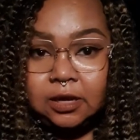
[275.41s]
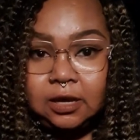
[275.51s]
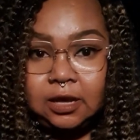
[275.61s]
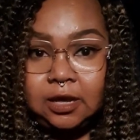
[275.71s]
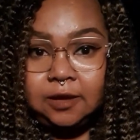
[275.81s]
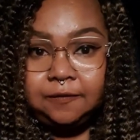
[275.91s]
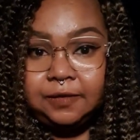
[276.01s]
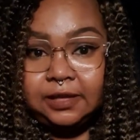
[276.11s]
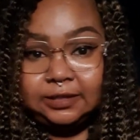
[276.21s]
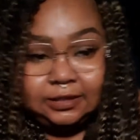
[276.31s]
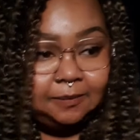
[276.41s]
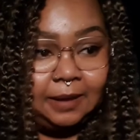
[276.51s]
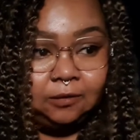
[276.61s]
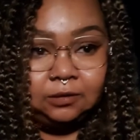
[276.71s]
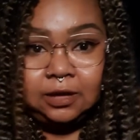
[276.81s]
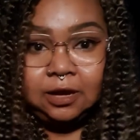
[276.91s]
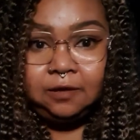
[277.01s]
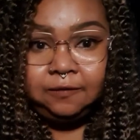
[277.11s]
If this is about love,